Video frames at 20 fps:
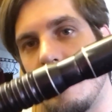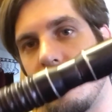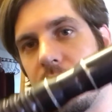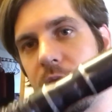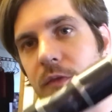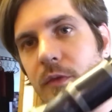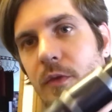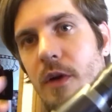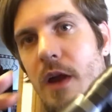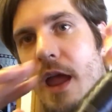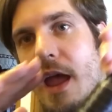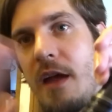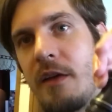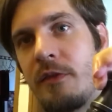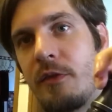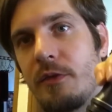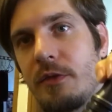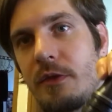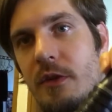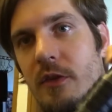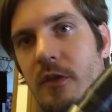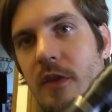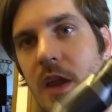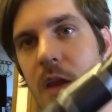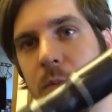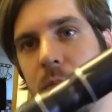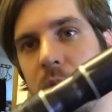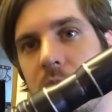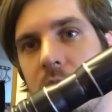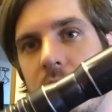for half of their
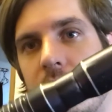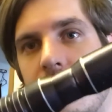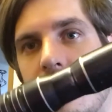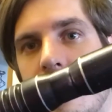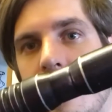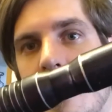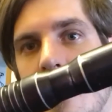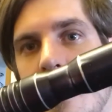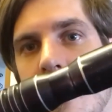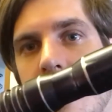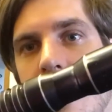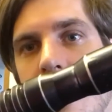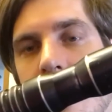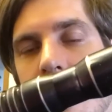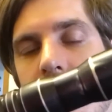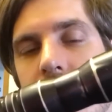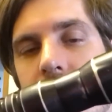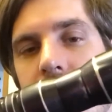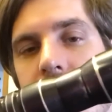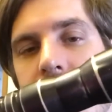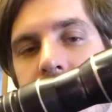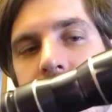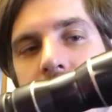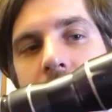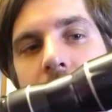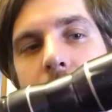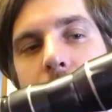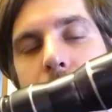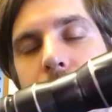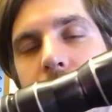saber
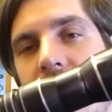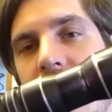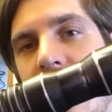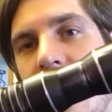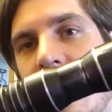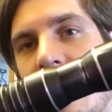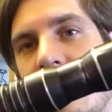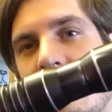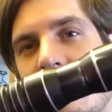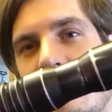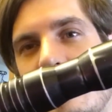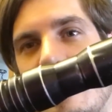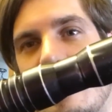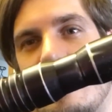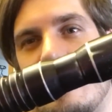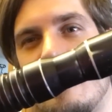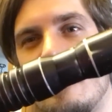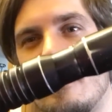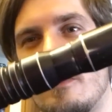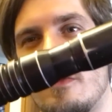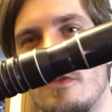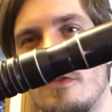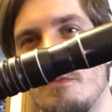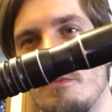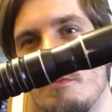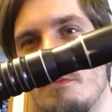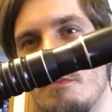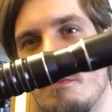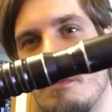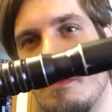lineup, and they're just
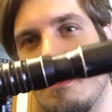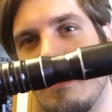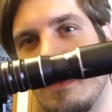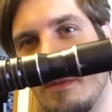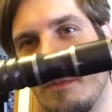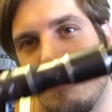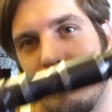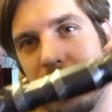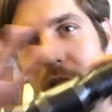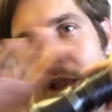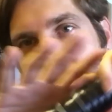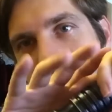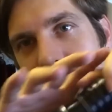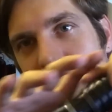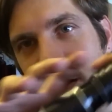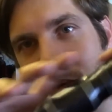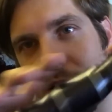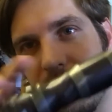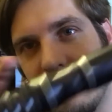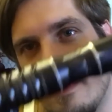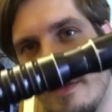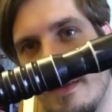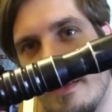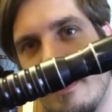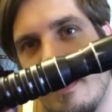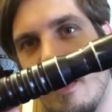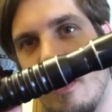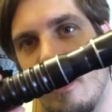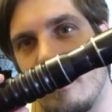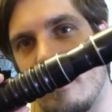lacking the
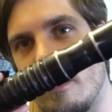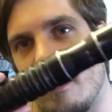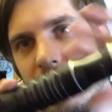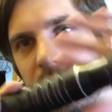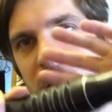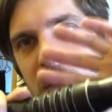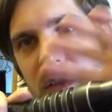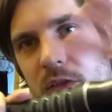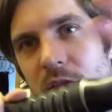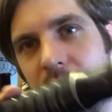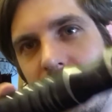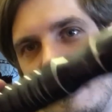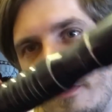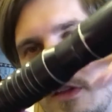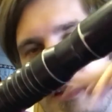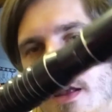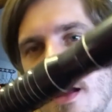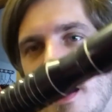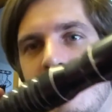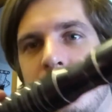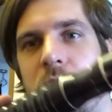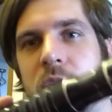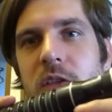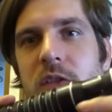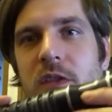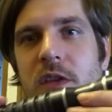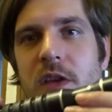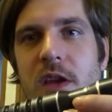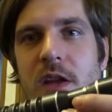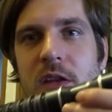details and the stuff that I want to
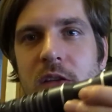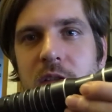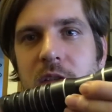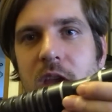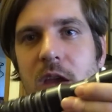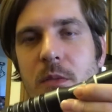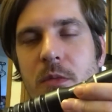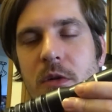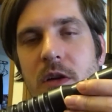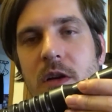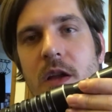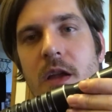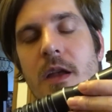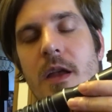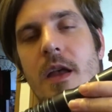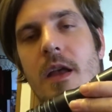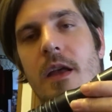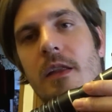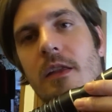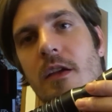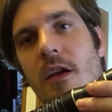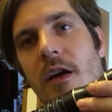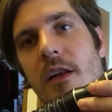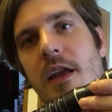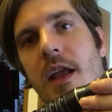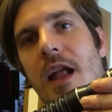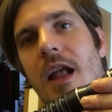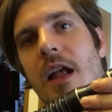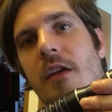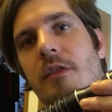see in a saber. The
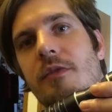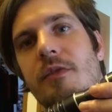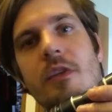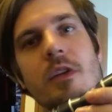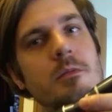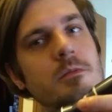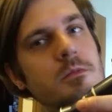other half